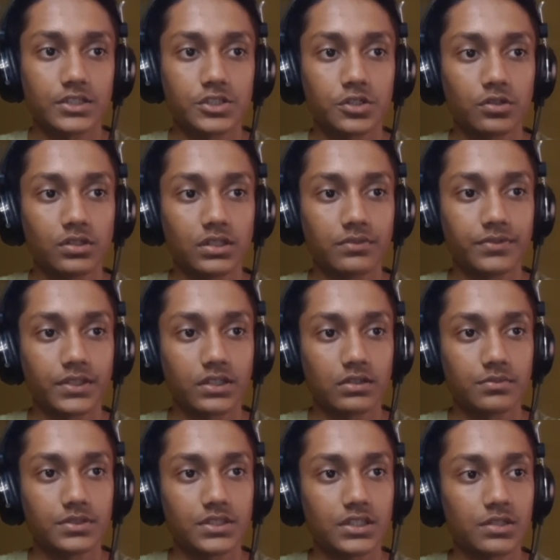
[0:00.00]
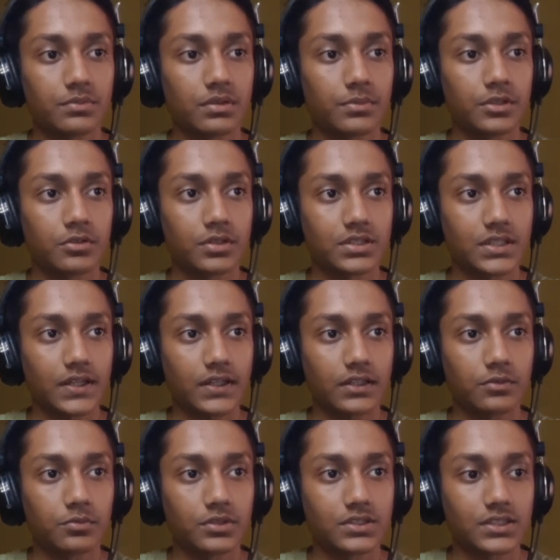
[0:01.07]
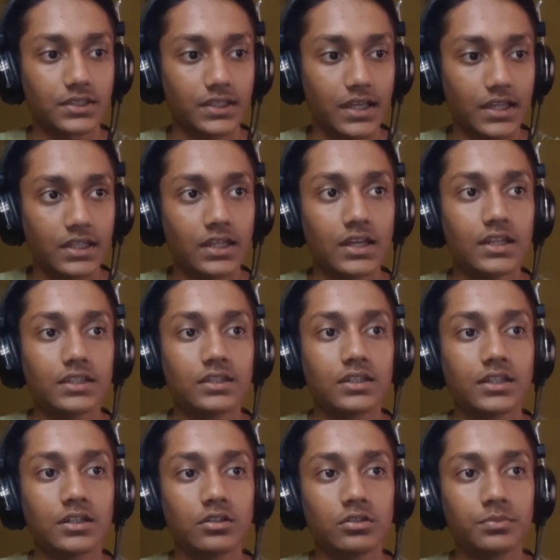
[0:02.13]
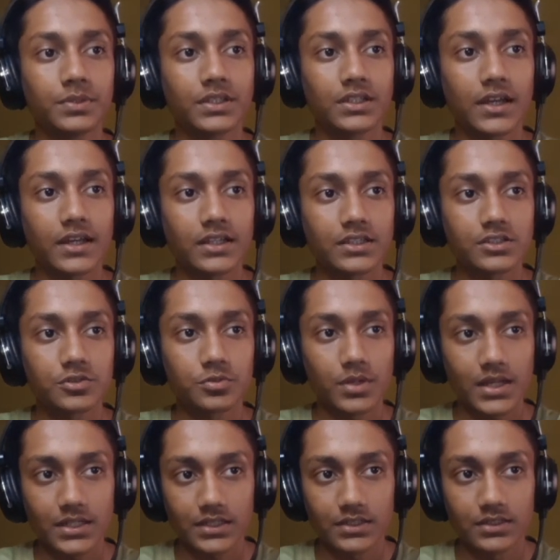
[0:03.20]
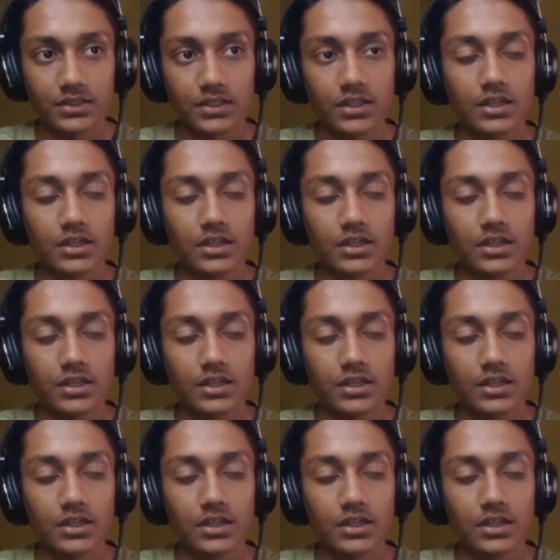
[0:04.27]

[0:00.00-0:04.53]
Surely if it comes here, maybe you attack it once again, then it'll be kind of stranded.